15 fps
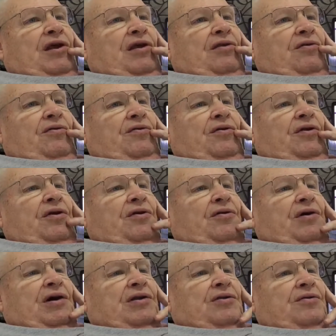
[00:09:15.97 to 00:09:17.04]
I don't
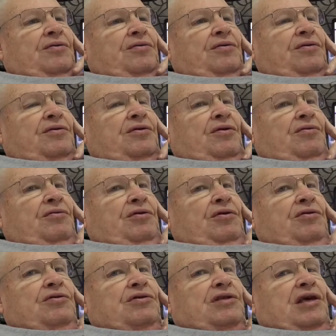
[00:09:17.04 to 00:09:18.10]
know. I don't
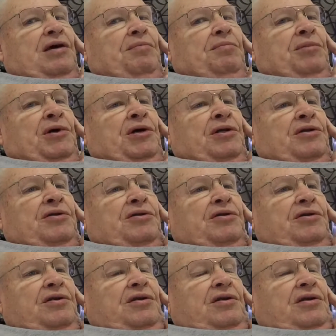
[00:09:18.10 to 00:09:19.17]
use that much.